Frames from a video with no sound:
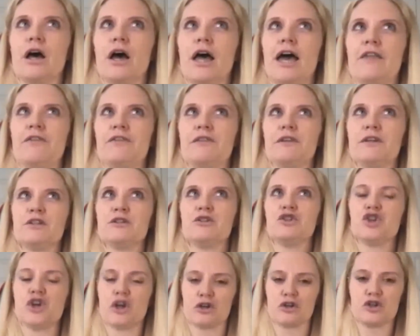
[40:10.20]
at this
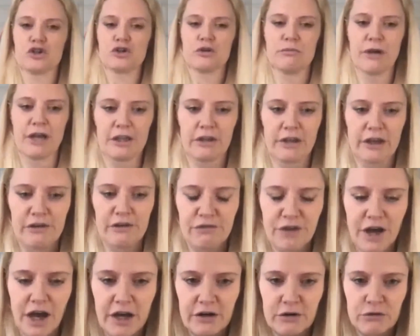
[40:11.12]
juncture in my life,
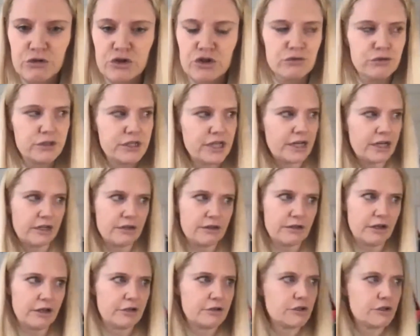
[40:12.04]
I don't choose anything.